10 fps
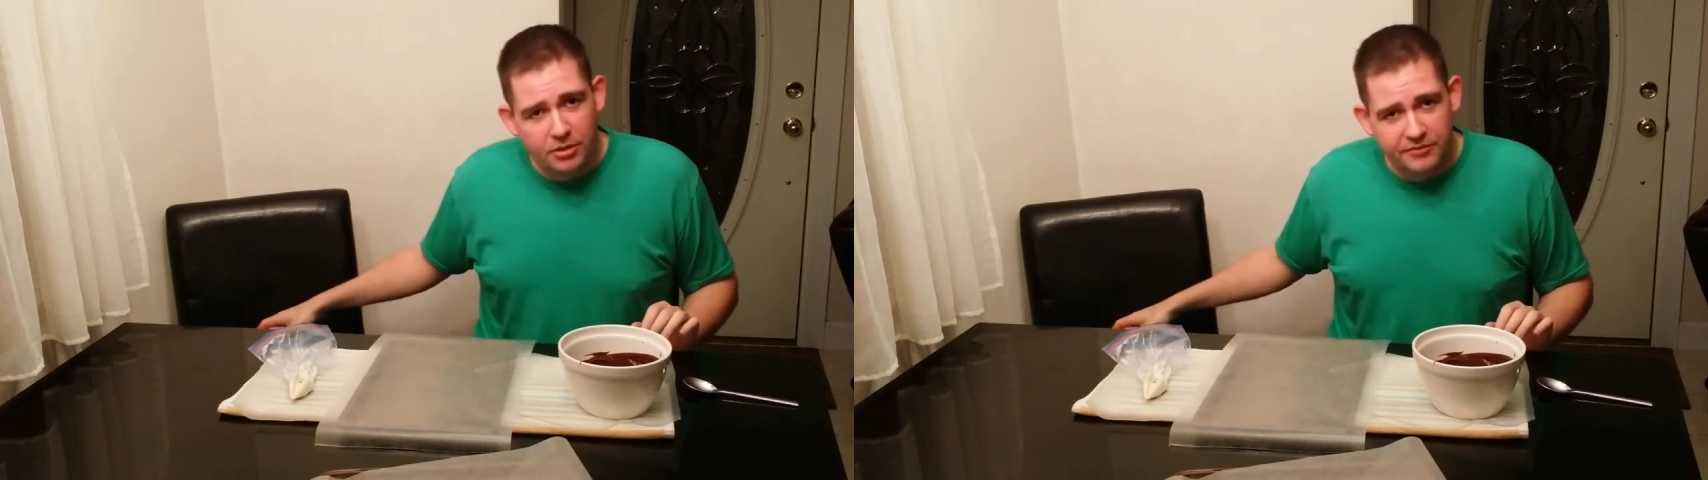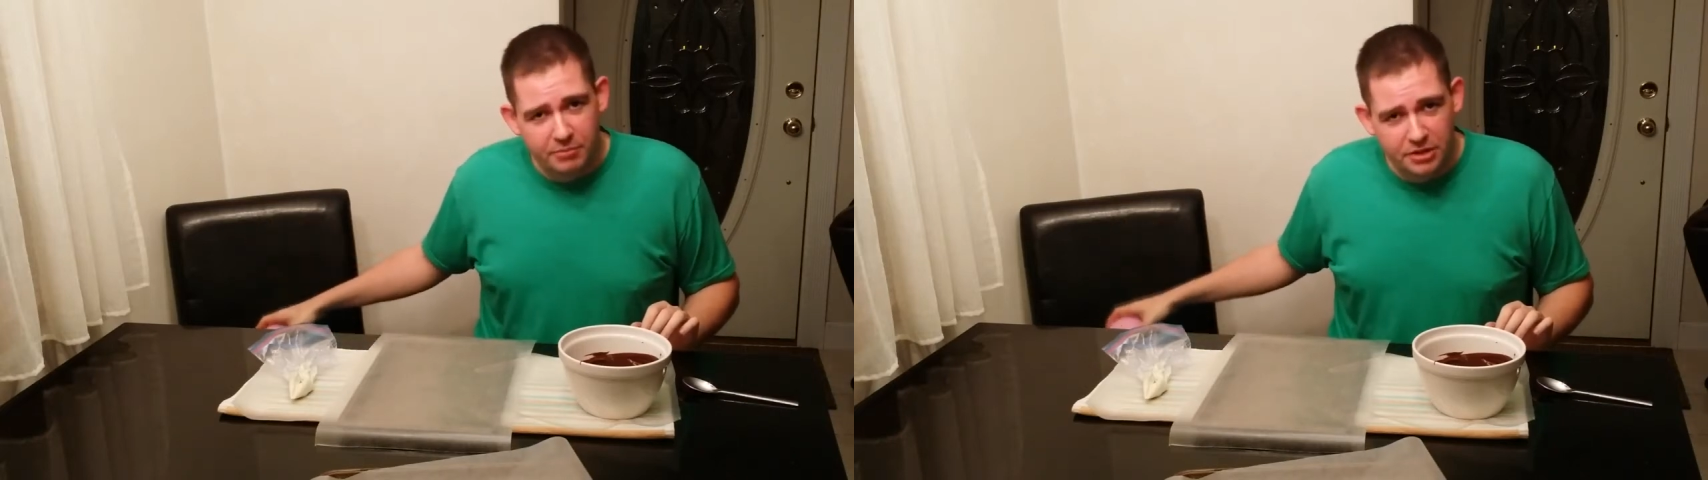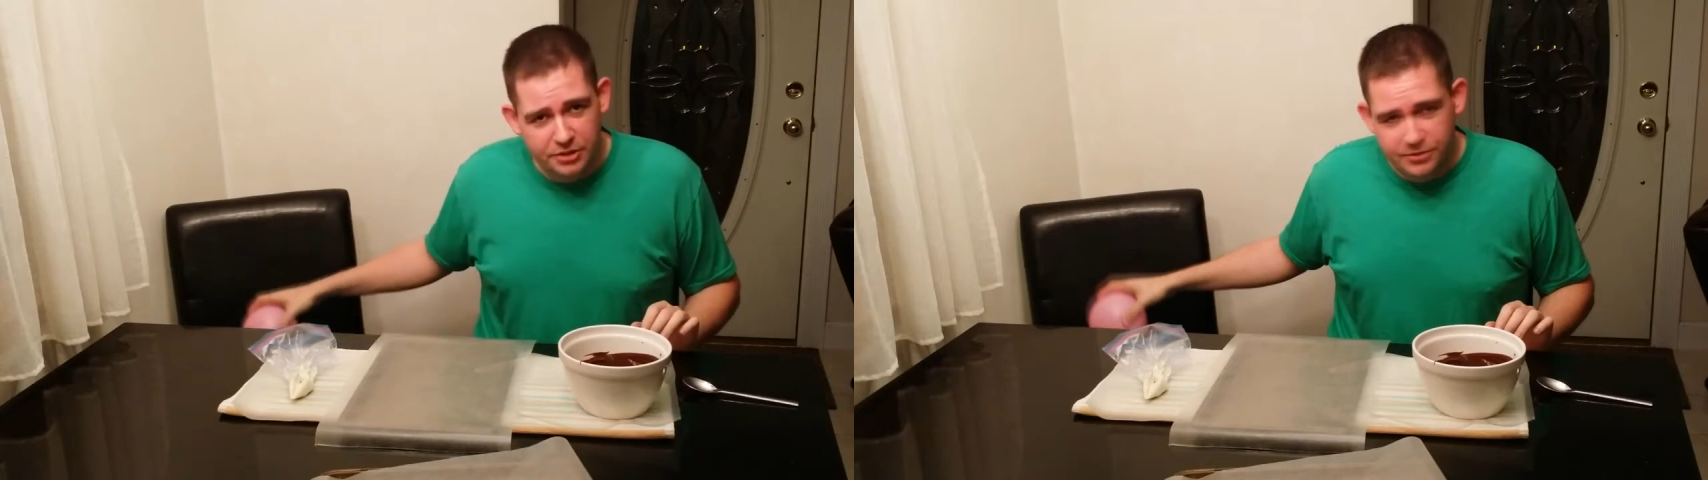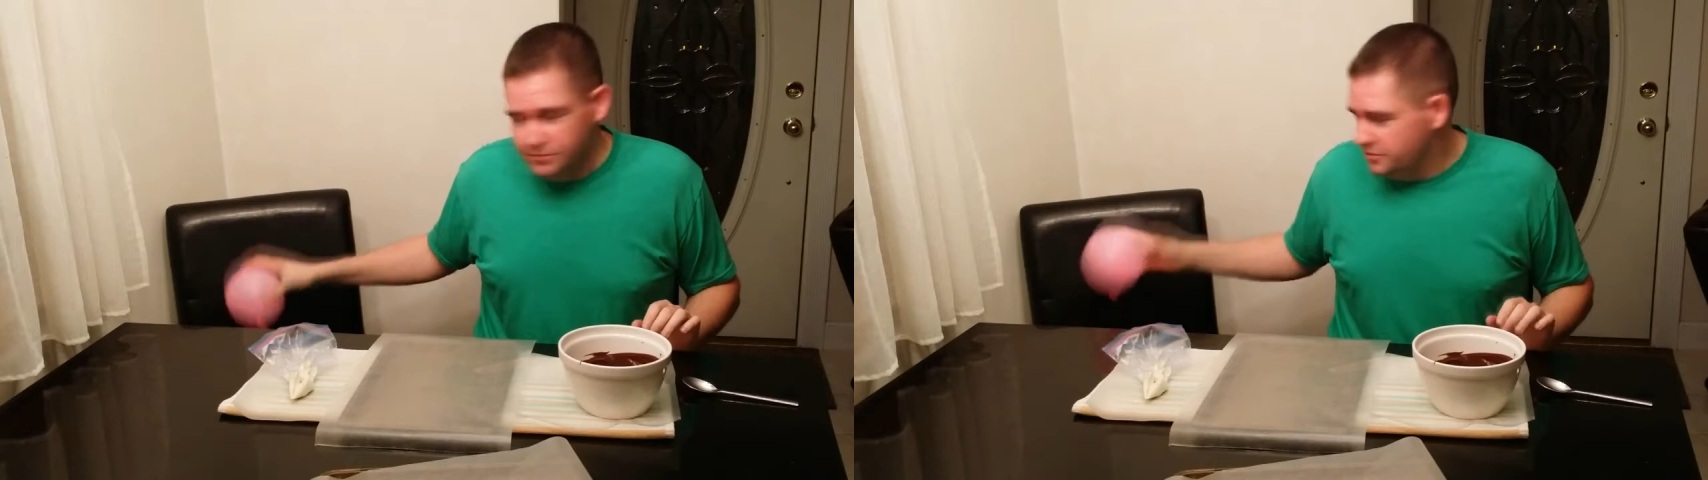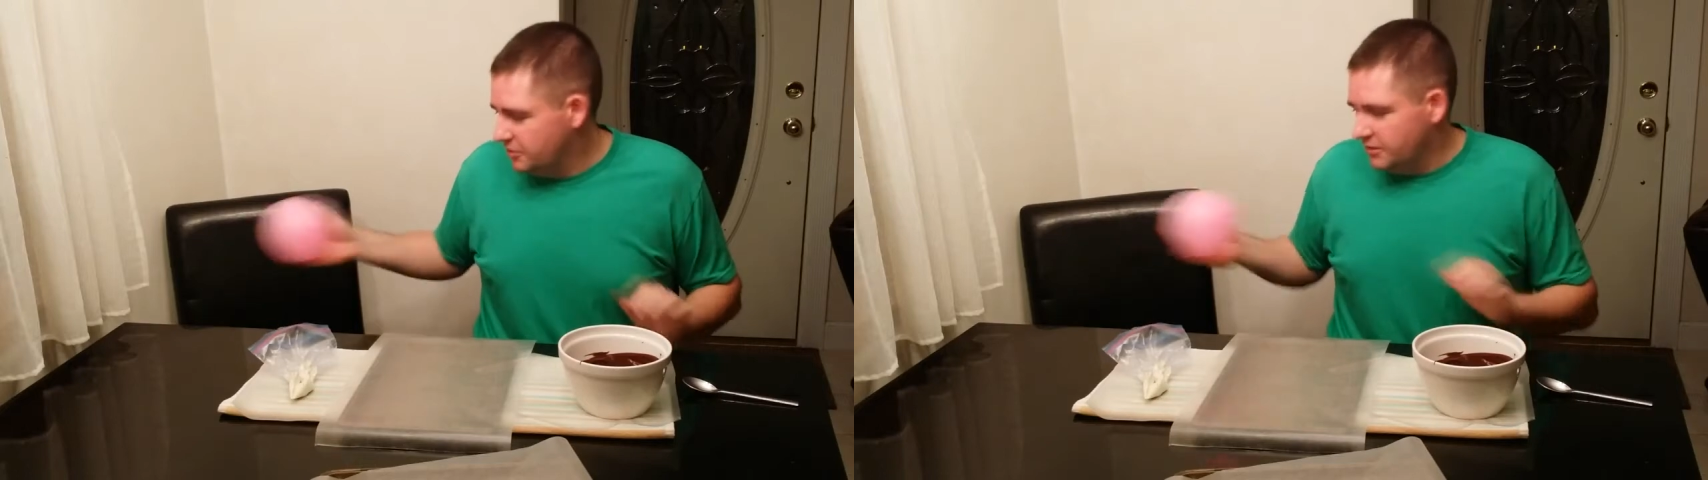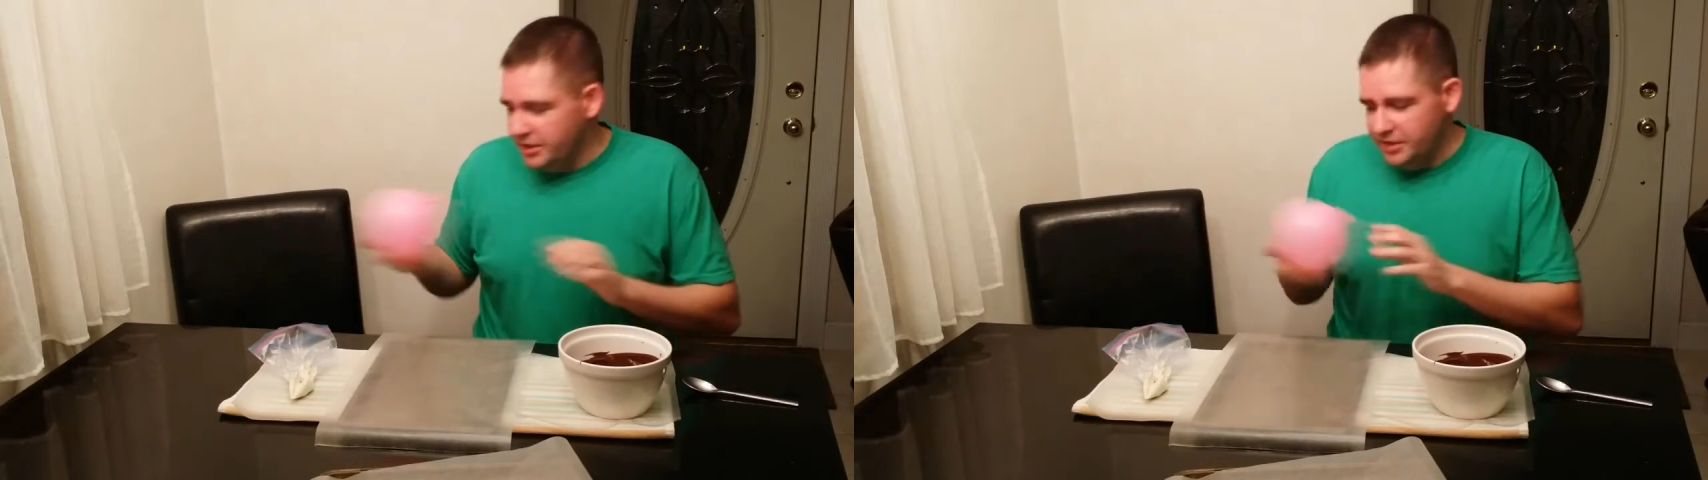of balloons over here